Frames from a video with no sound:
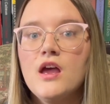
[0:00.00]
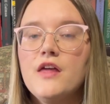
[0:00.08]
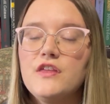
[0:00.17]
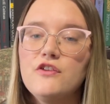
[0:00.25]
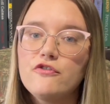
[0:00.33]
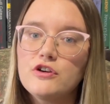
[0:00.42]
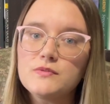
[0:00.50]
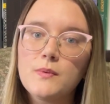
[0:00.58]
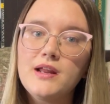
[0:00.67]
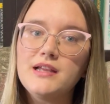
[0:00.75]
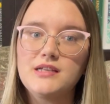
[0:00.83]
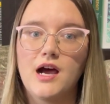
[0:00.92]
The first one
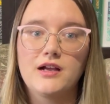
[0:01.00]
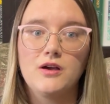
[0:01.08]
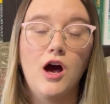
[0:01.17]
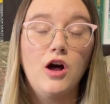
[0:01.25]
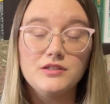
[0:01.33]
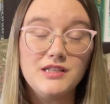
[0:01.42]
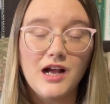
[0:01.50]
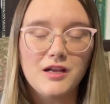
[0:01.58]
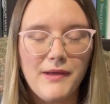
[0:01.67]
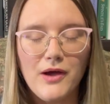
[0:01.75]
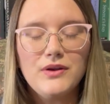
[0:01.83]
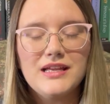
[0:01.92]
I'll talk
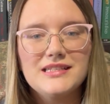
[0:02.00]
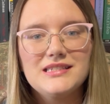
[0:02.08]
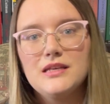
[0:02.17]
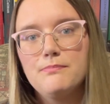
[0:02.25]
about is the